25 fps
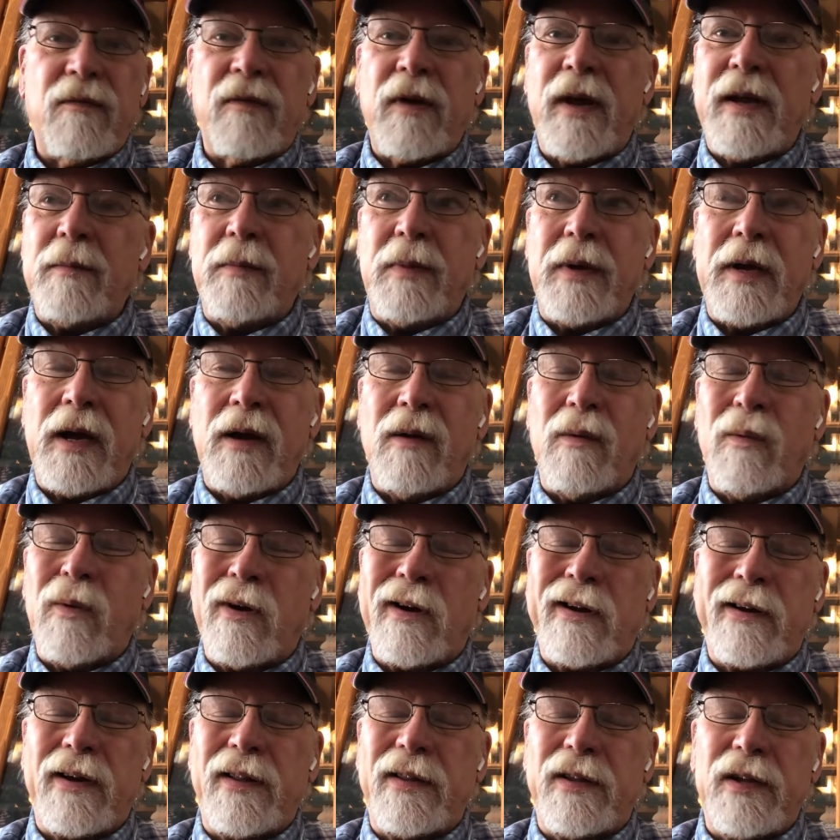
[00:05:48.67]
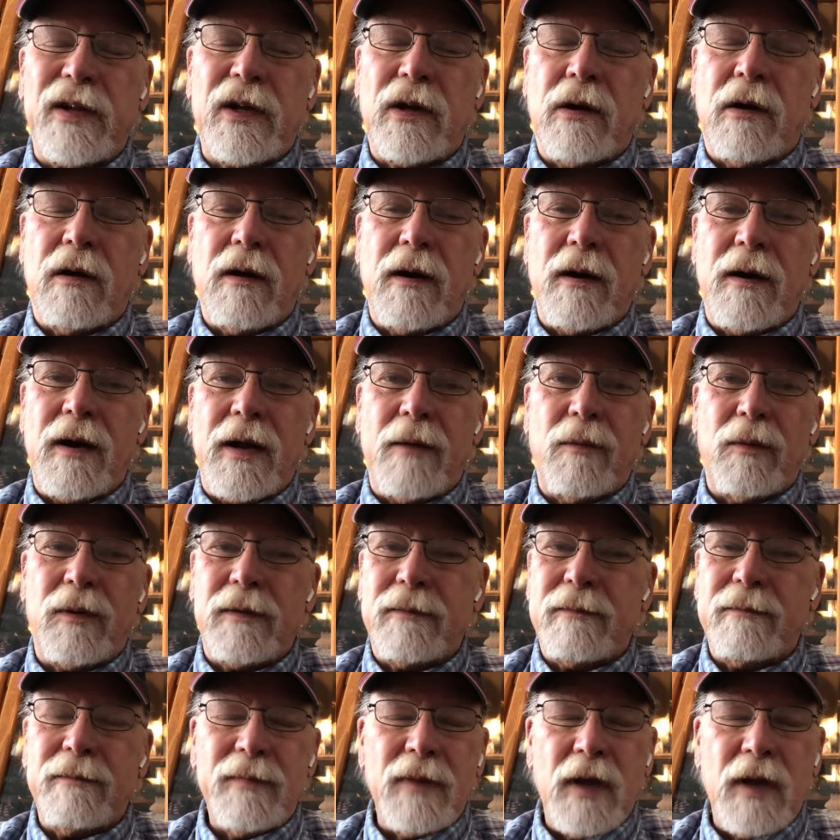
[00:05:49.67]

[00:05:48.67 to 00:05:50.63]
If I'd be out working in the yard, I would